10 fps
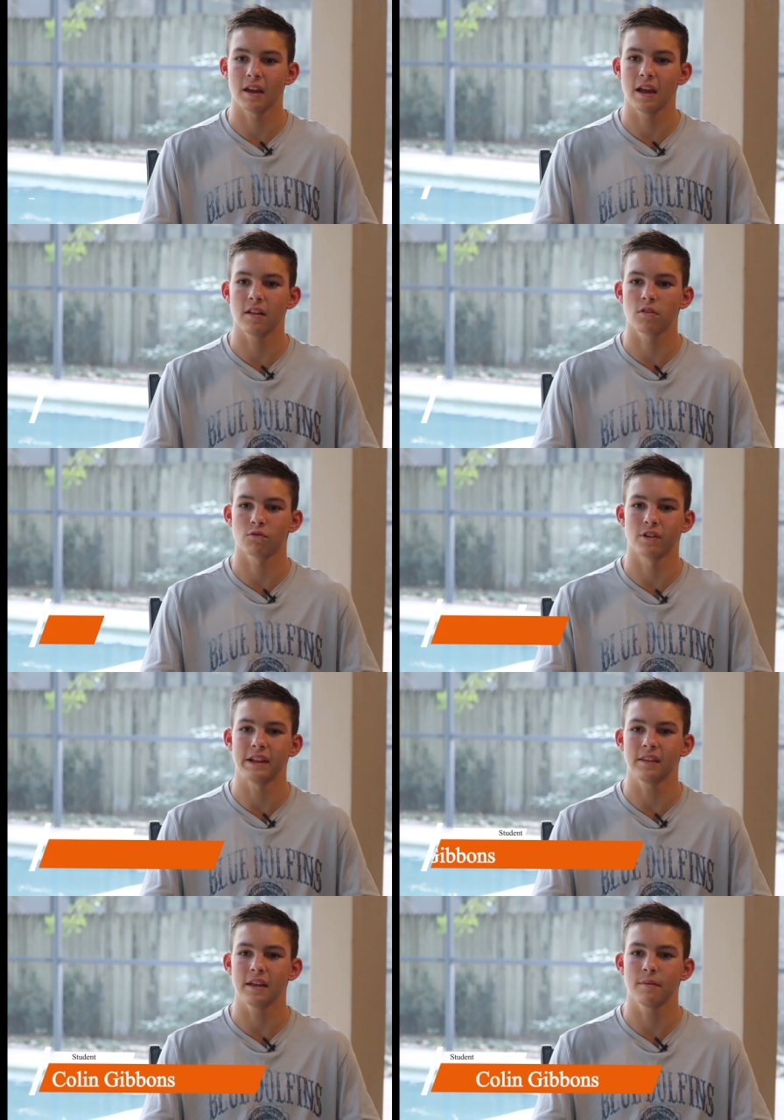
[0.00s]
It's
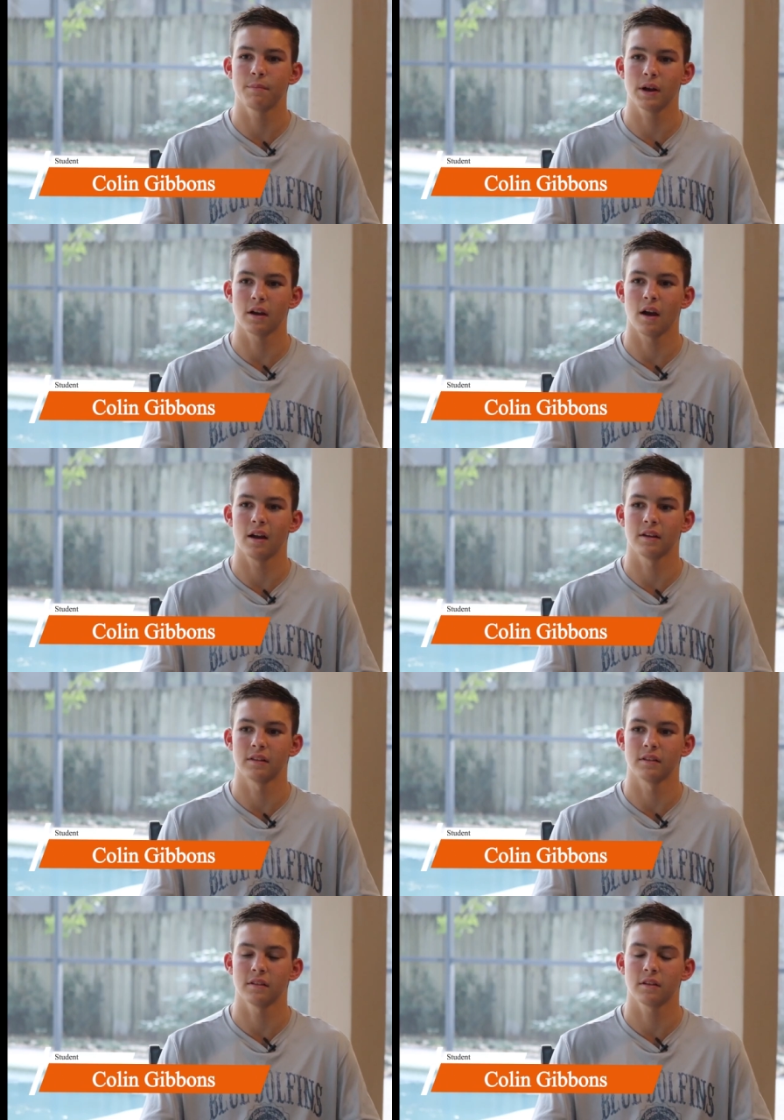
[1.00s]
really
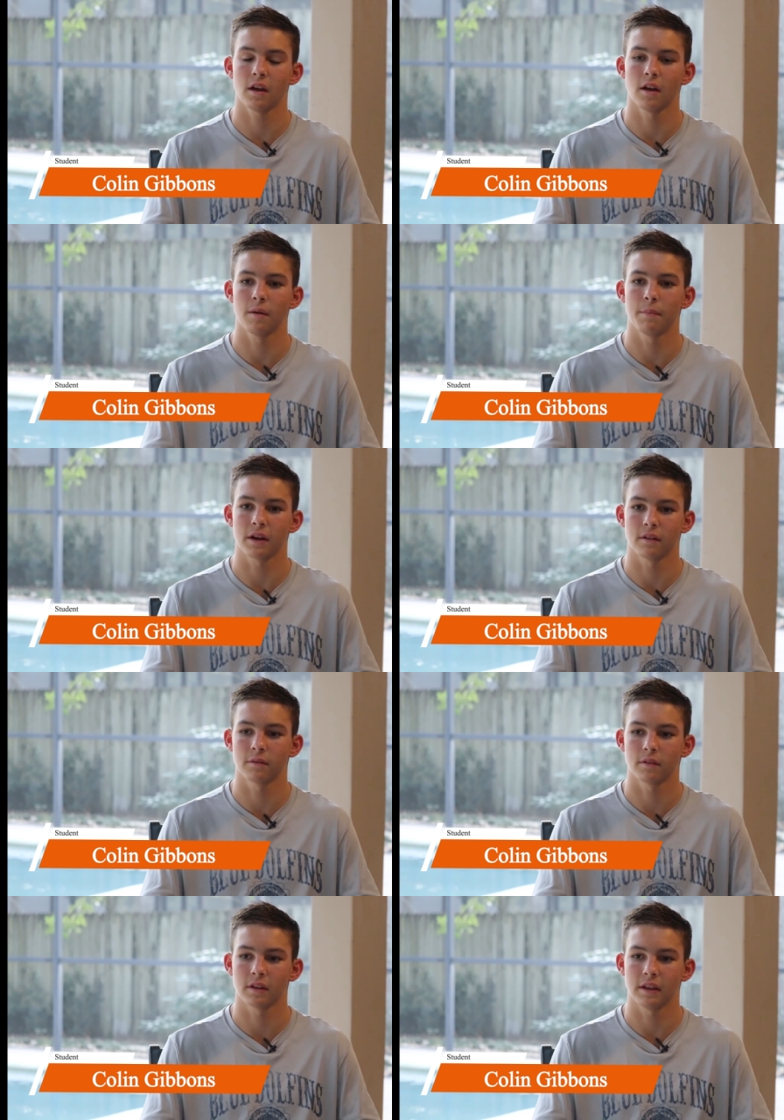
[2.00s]
begun to
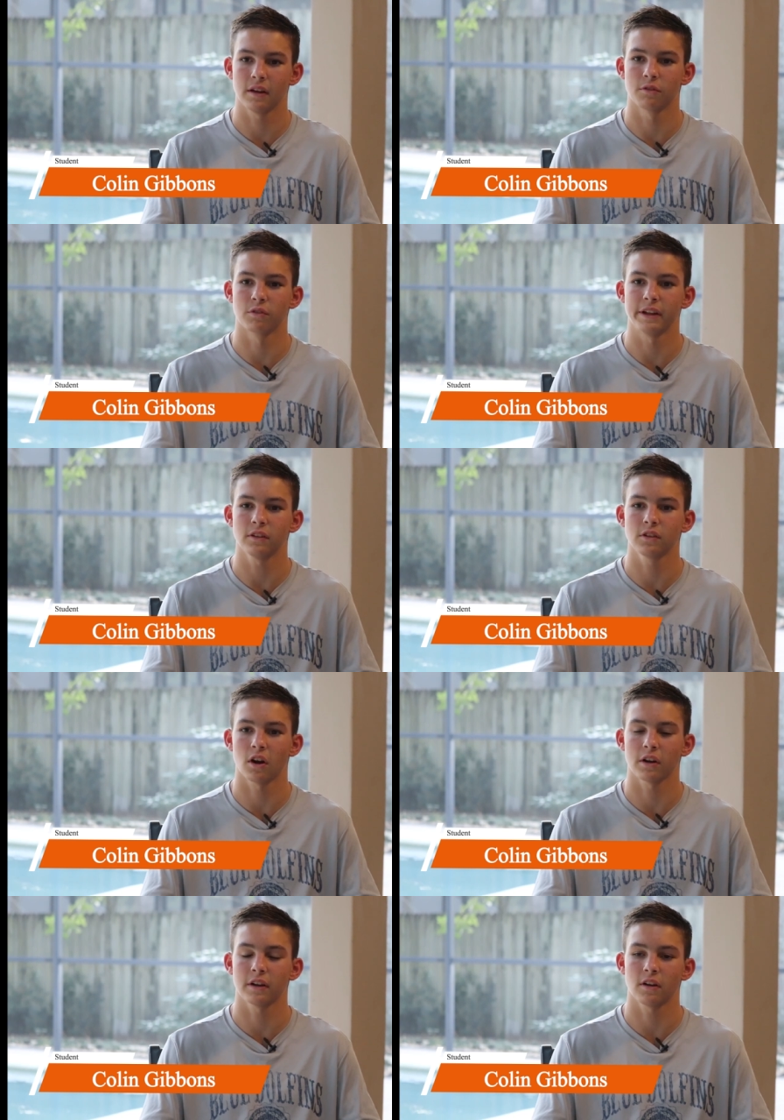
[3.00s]
be a real
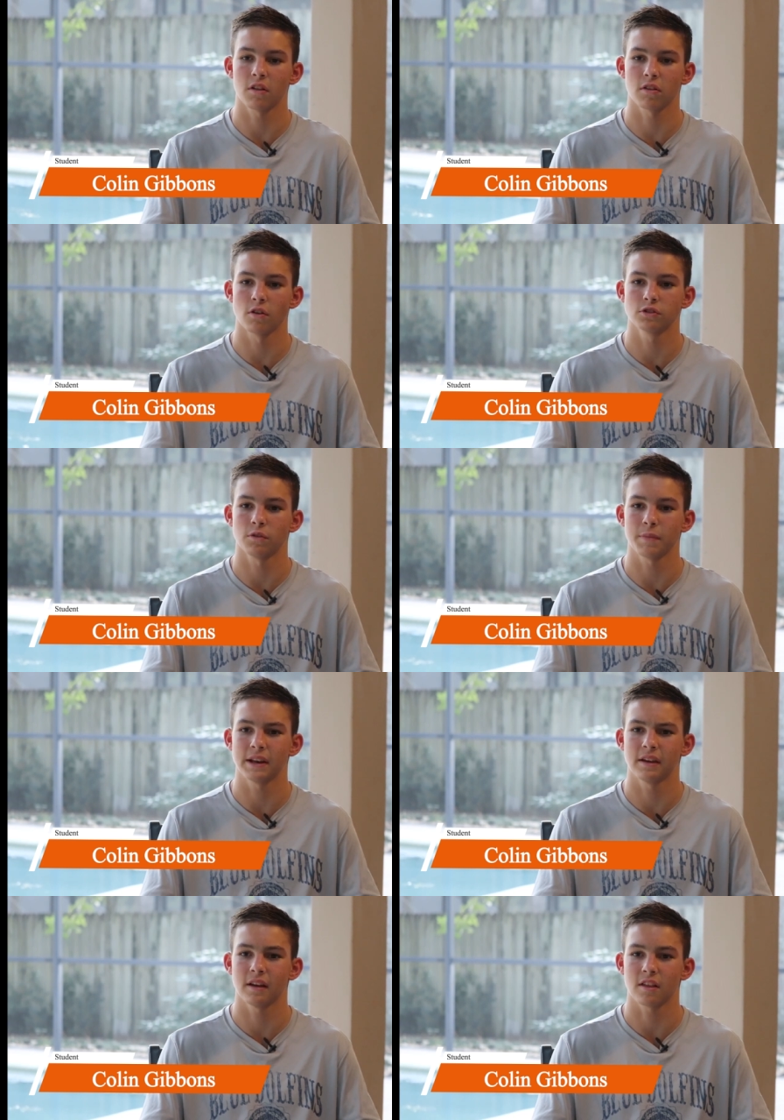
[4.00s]
target on social
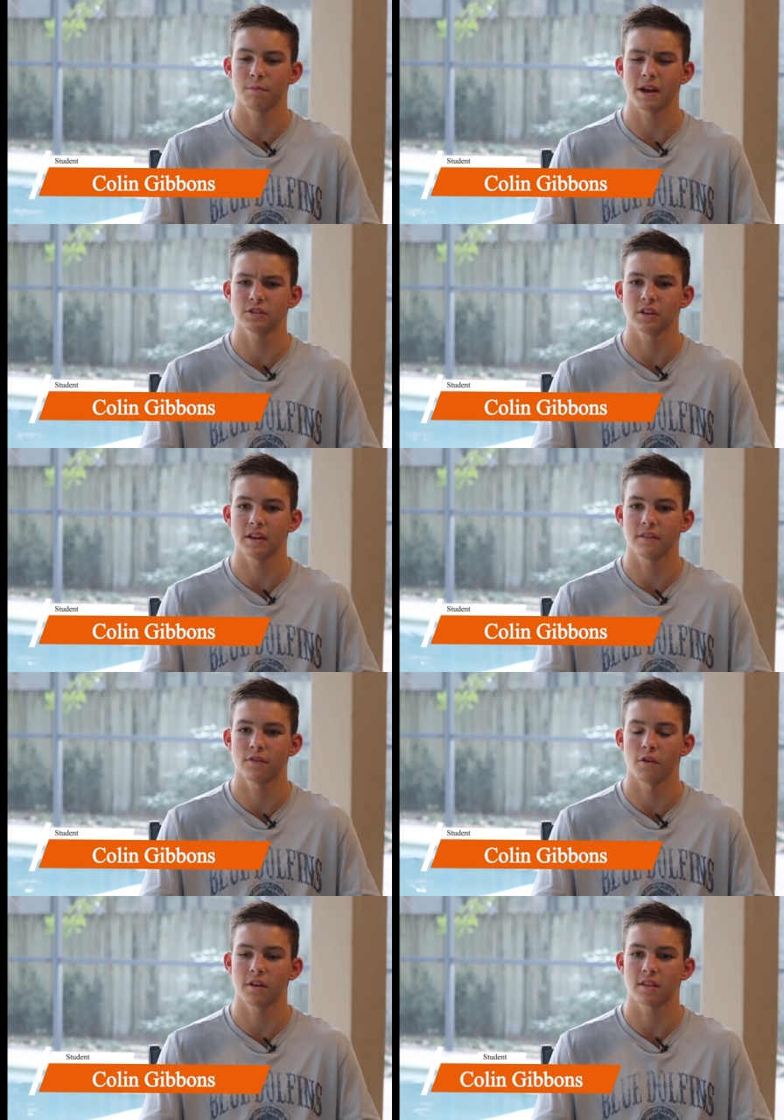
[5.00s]
media, especially
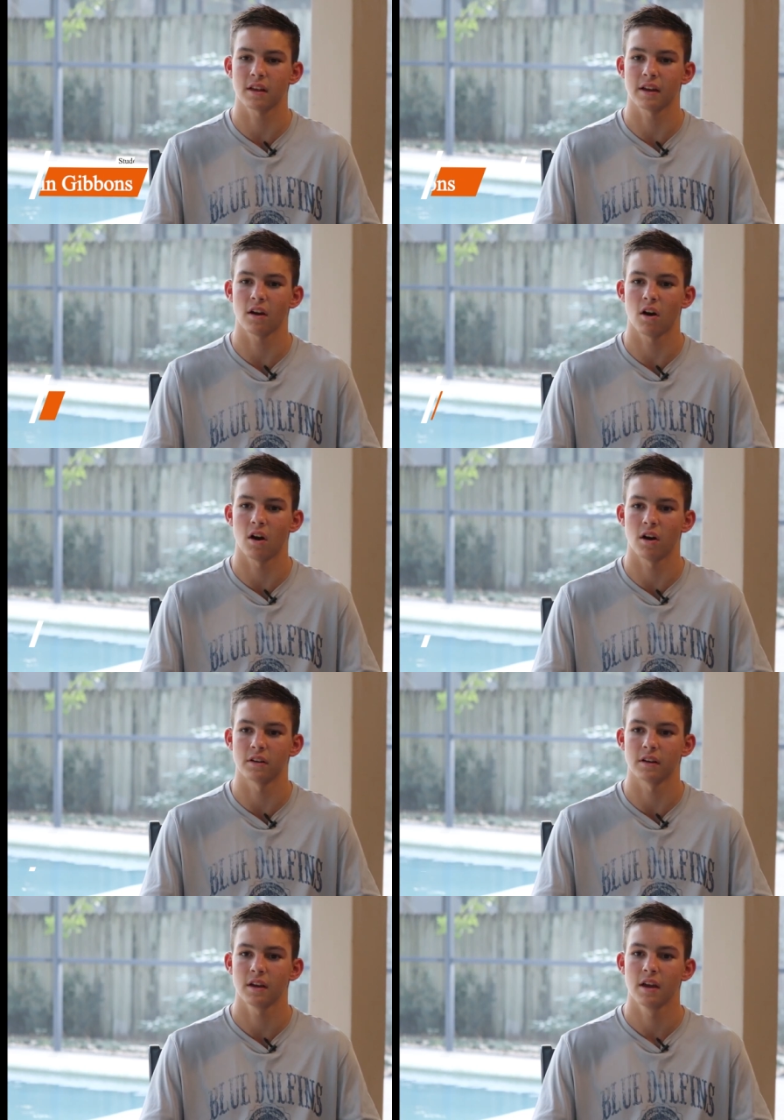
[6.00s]
focusing
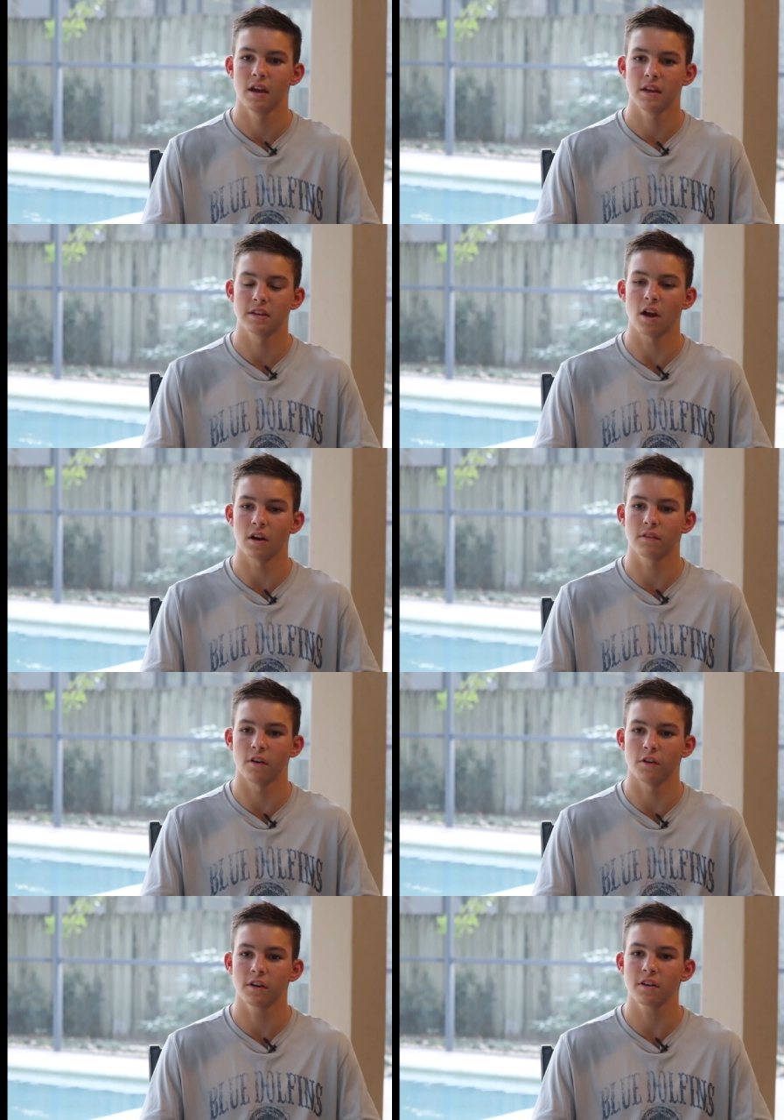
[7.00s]
on young
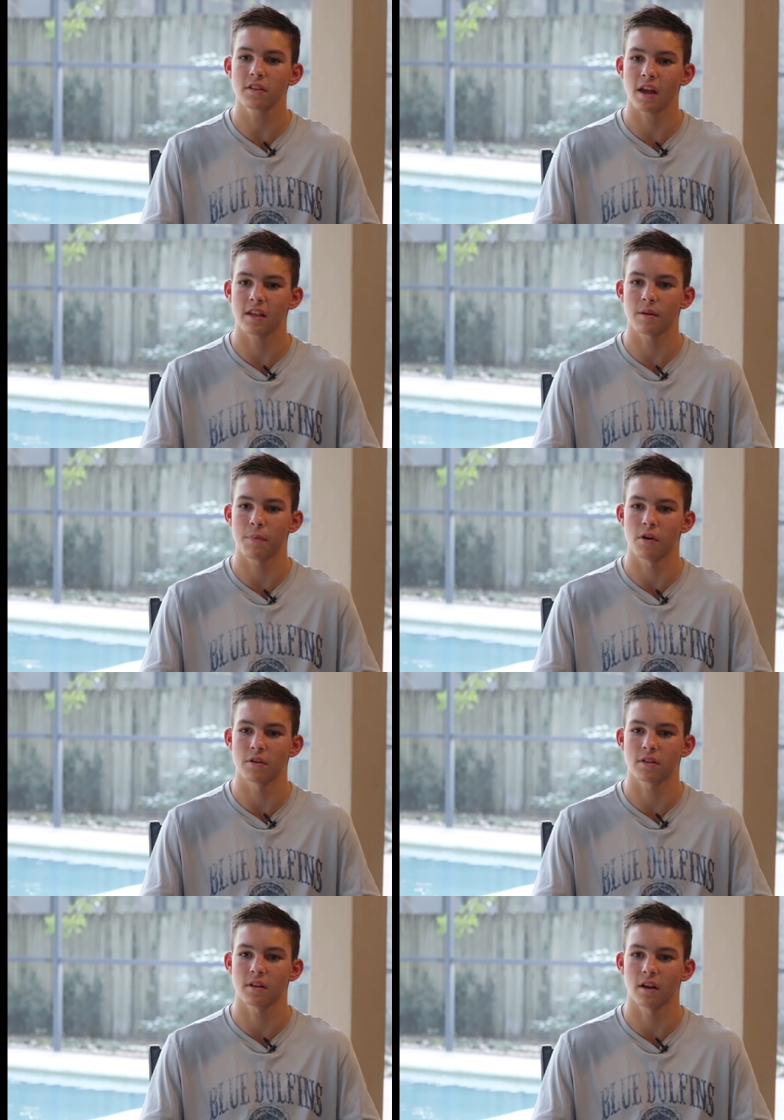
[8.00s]
voters as
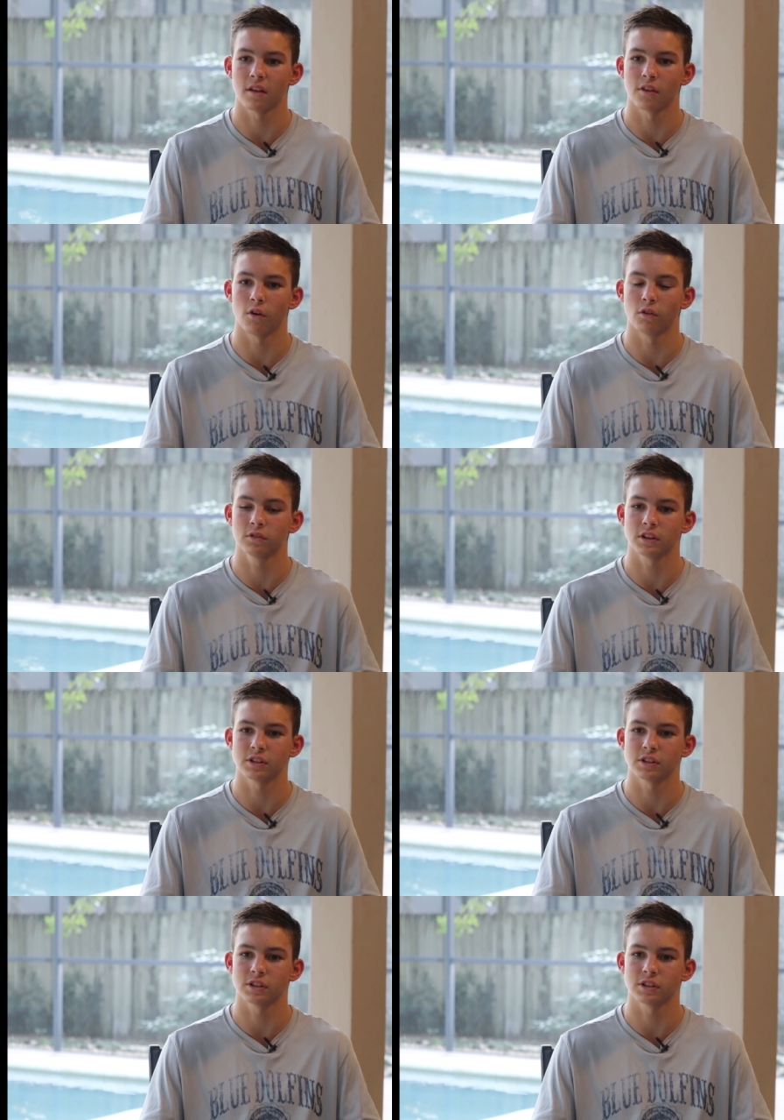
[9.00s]
opposed to the older